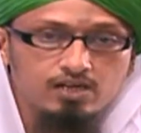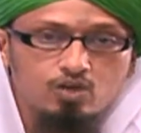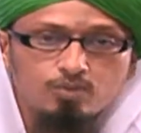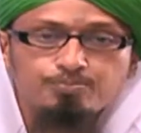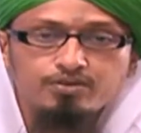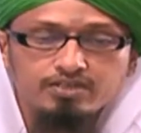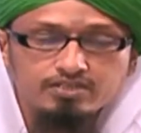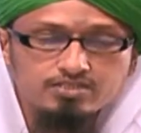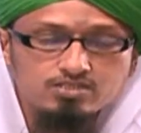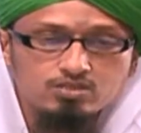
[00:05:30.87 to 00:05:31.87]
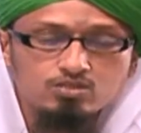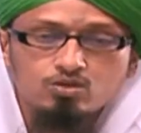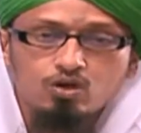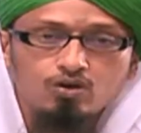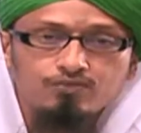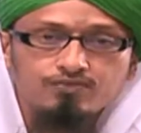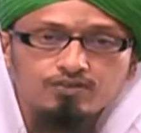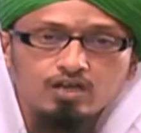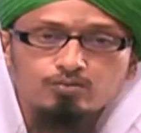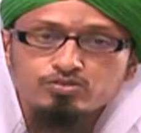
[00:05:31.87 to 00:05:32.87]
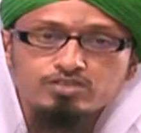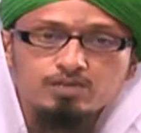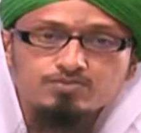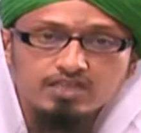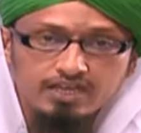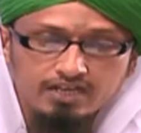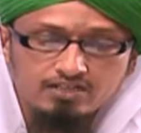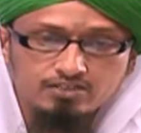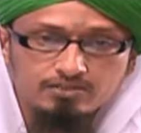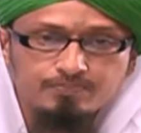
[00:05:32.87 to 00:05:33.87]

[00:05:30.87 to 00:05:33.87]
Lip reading: components of a Muslim's character.